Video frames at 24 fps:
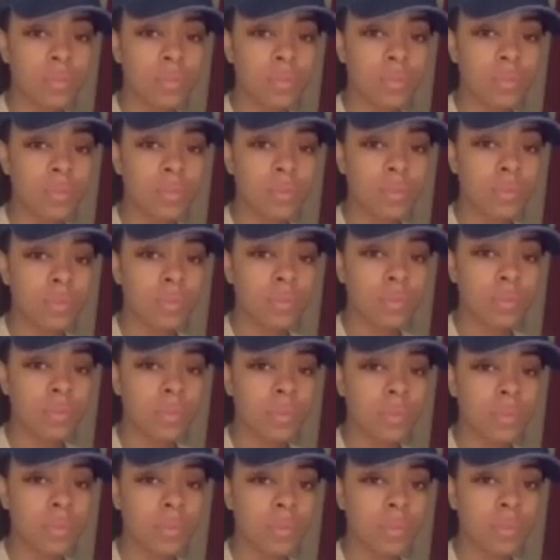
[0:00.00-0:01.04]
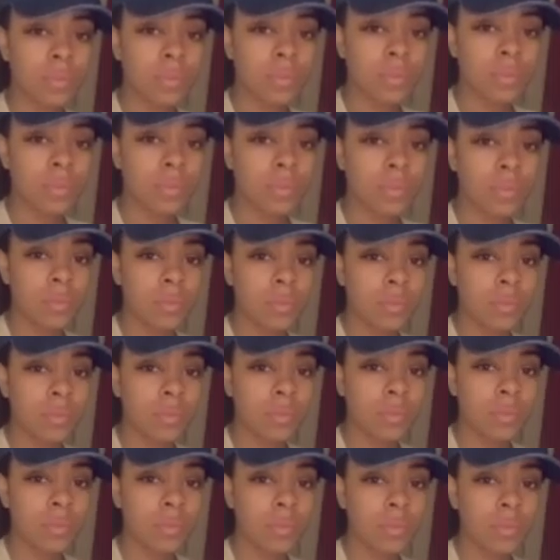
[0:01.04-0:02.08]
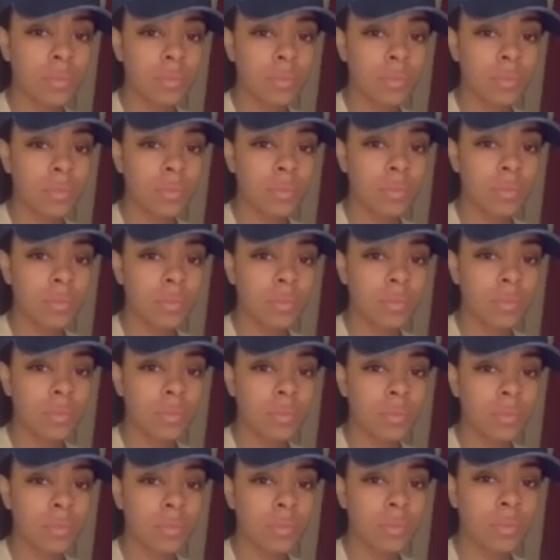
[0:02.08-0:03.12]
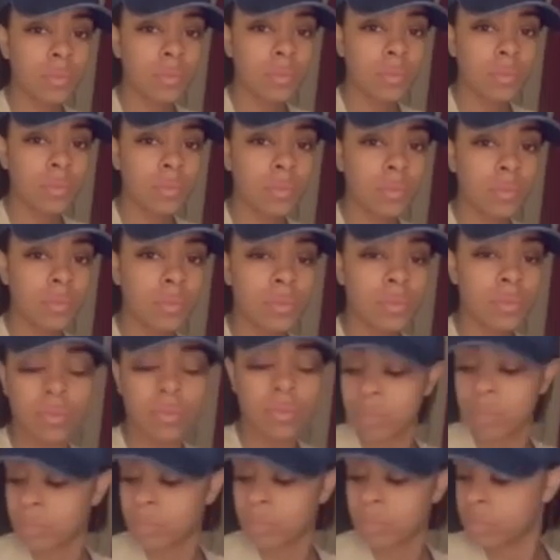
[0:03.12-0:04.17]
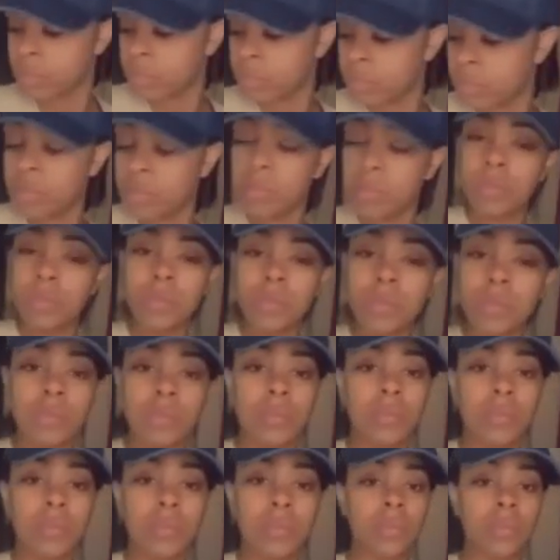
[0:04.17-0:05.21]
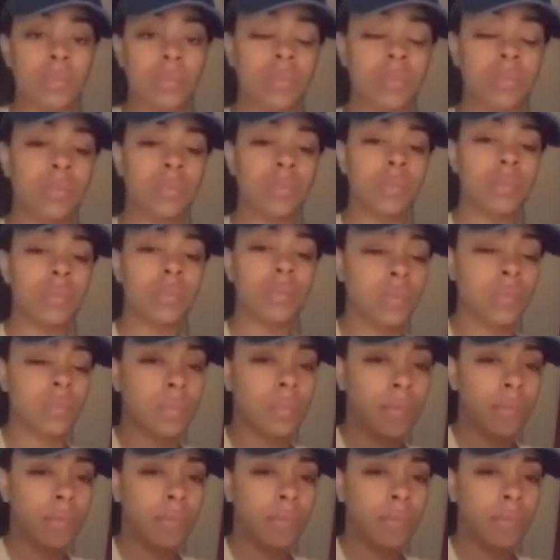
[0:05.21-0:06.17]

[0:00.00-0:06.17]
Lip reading: This person isn't speaking.